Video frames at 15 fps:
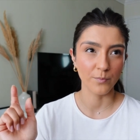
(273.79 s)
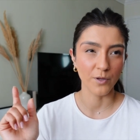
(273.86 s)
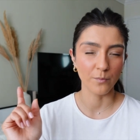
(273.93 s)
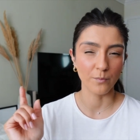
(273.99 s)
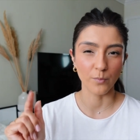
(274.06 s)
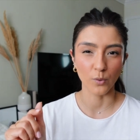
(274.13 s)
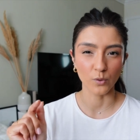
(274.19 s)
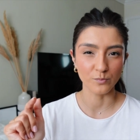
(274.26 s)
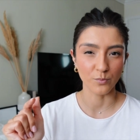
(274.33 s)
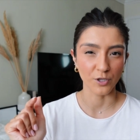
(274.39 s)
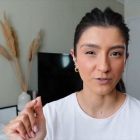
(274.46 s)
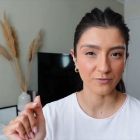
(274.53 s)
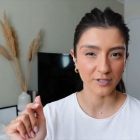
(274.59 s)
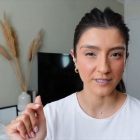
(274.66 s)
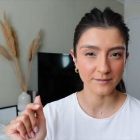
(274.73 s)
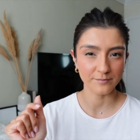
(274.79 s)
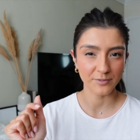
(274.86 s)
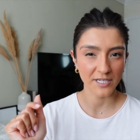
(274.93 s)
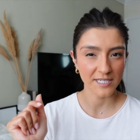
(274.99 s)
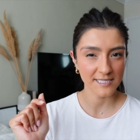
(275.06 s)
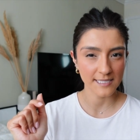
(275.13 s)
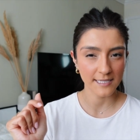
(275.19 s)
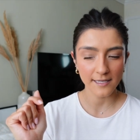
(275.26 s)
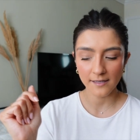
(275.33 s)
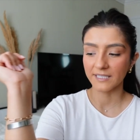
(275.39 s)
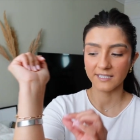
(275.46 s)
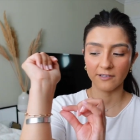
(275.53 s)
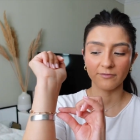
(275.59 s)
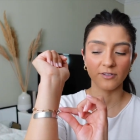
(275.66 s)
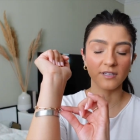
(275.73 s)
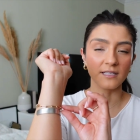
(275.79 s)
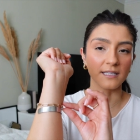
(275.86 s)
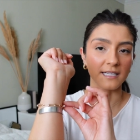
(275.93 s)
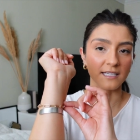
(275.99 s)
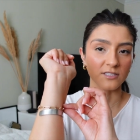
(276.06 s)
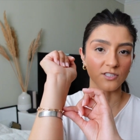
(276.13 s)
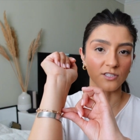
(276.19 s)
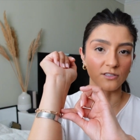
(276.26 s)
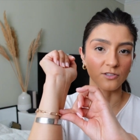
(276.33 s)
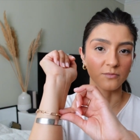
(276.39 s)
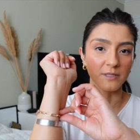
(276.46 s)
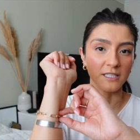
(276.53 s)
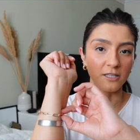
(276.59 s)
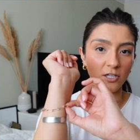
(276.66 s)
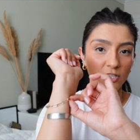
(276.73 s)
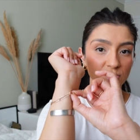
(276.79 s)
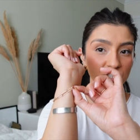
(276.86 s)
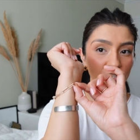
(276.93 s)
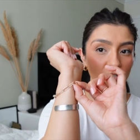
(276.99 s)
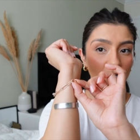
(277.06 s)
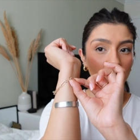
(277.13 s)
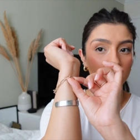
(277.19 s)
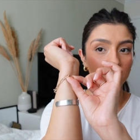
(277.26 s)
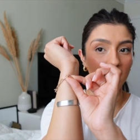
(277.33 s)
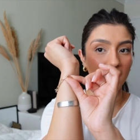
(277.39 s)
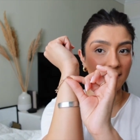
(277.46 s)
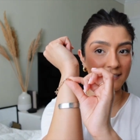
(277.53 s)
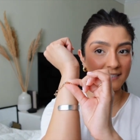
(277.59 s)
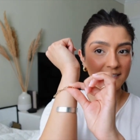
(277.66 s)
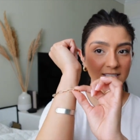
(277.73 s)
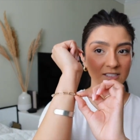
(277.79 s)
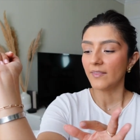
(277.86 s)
Bold Boyfriend bracelet, except for the links are a little bit larger on mine.